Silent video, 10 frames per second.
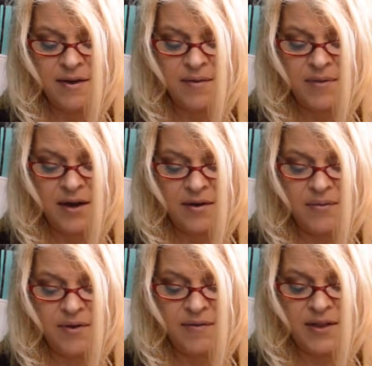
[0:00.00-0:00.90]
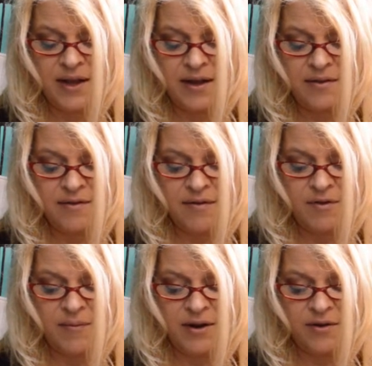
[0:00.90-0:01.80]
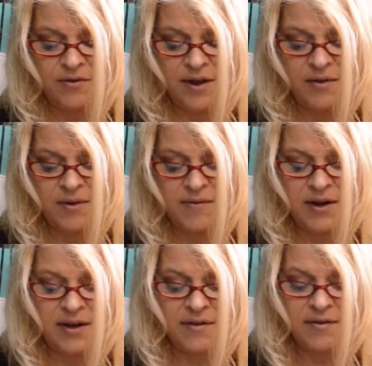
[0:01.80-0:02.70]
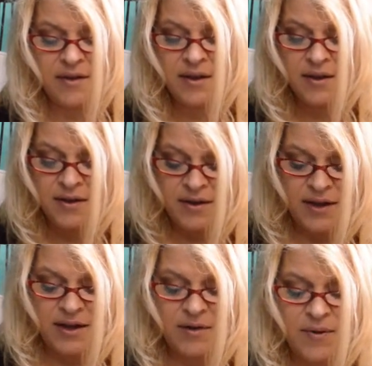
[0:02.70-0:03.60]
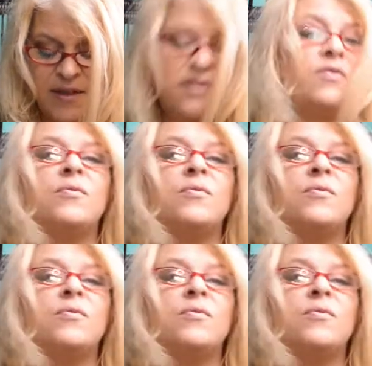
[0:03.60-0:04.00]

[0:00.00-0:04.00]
I'm not going to weave in the ends. Everybody knows how to weave in ends any way that